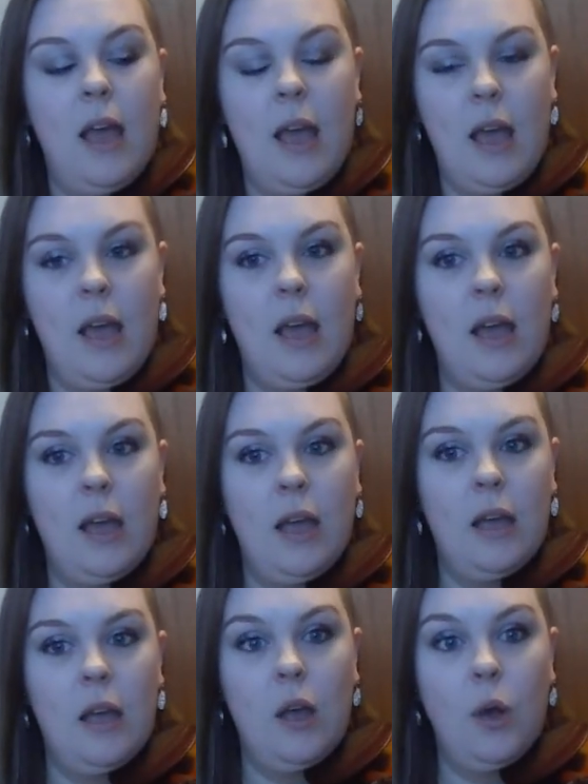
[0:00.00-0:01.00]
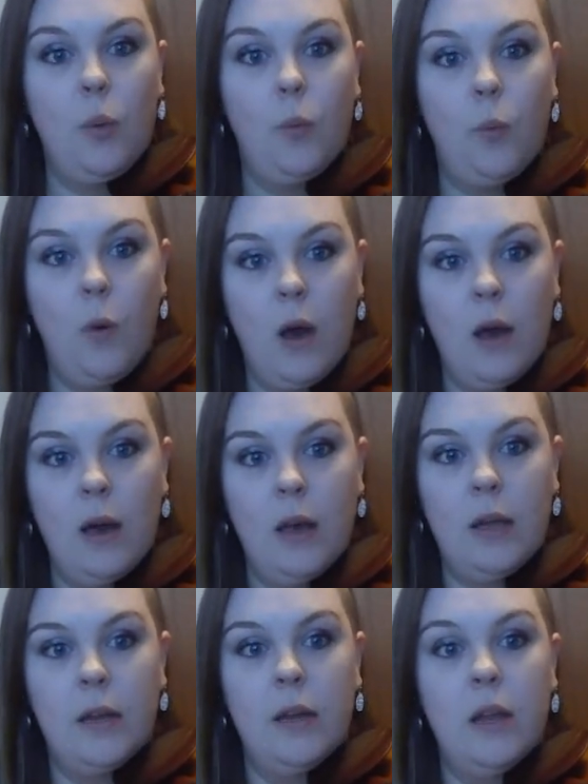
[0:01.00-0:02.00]
A,
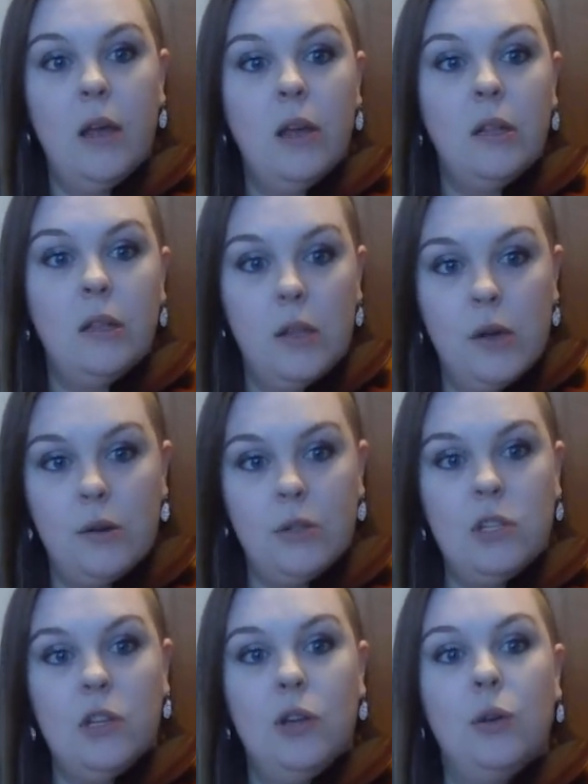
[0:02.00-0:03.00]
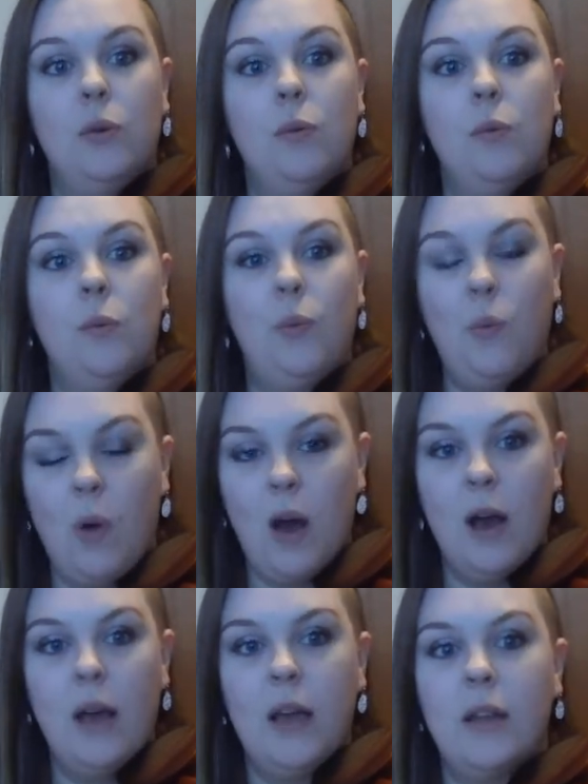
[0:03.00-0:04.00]
one, low two,
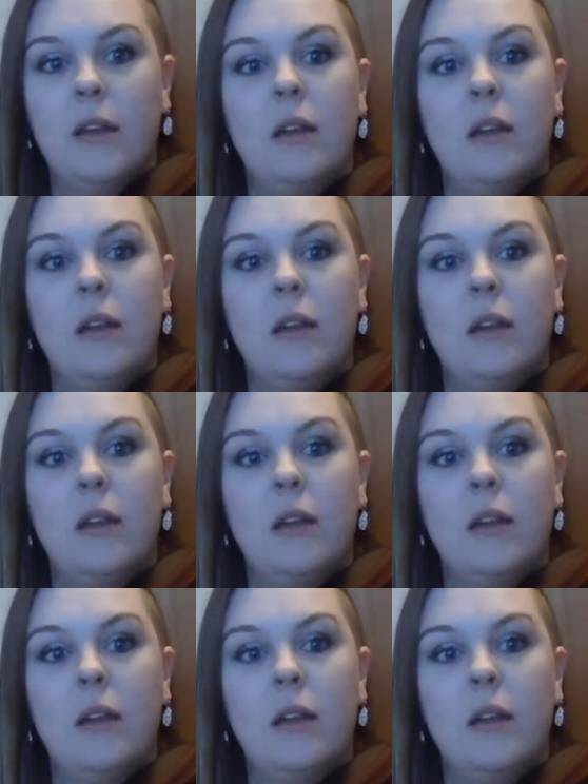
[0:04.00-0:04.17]
one,